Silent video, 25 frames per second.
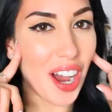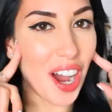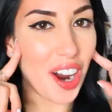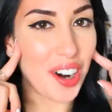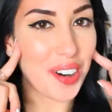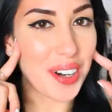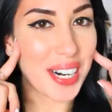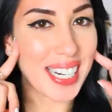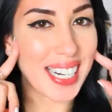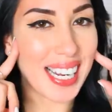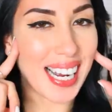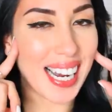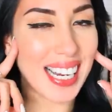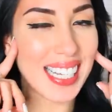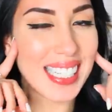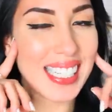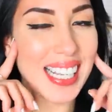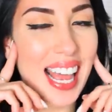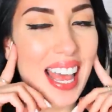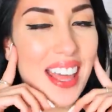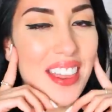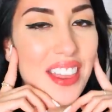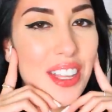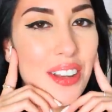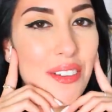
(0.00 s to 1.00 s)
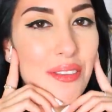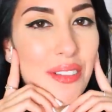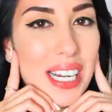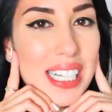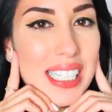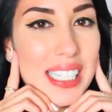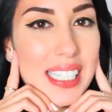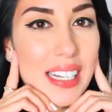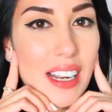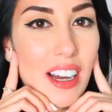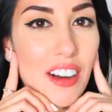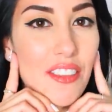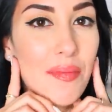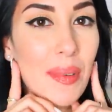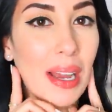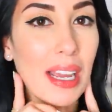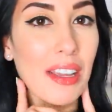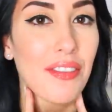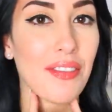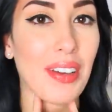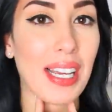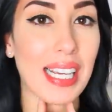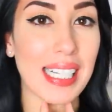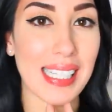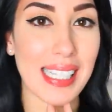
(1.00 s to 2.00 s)
Alright guys, and the rest of
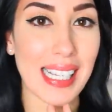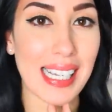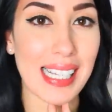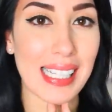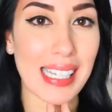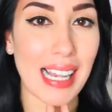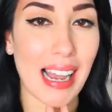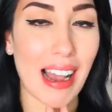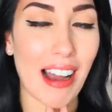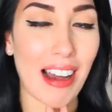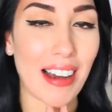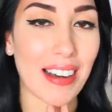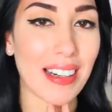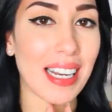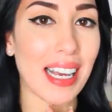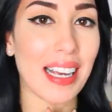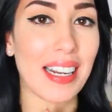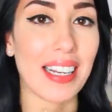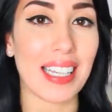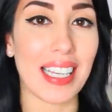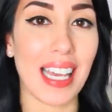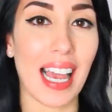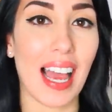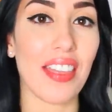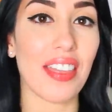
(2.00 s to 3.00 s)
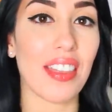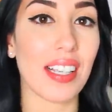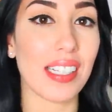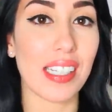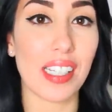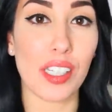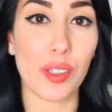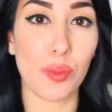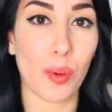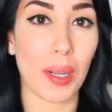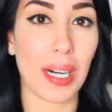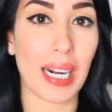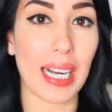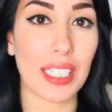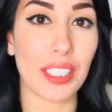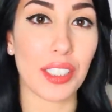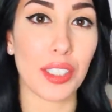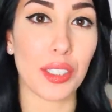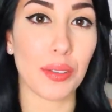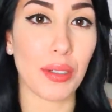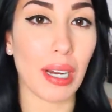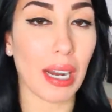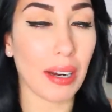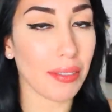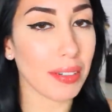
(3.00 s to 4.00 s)
my face is on, and again, this is what I
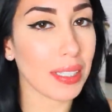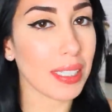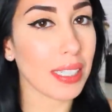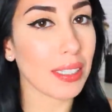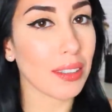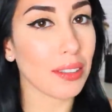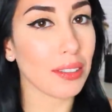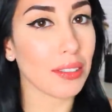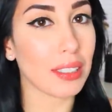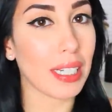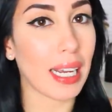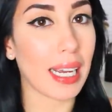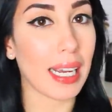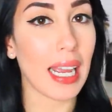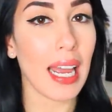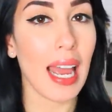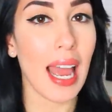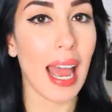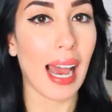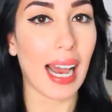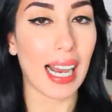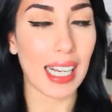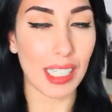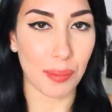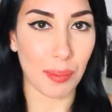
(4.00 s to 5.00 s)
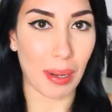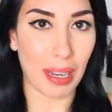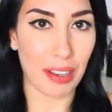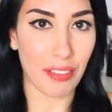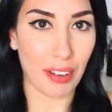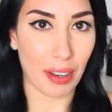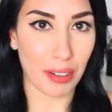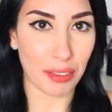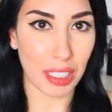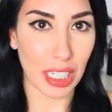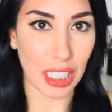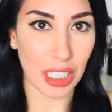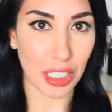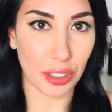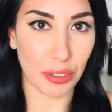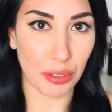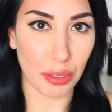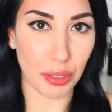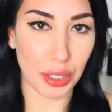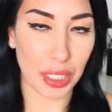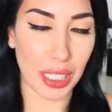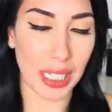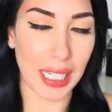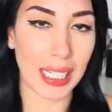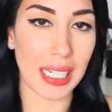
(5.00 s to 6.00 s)
do every single day as my foundation
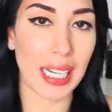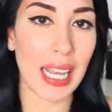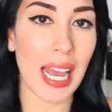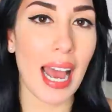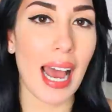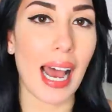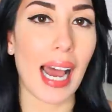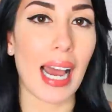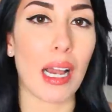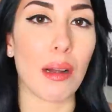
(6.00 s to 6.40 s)
routine.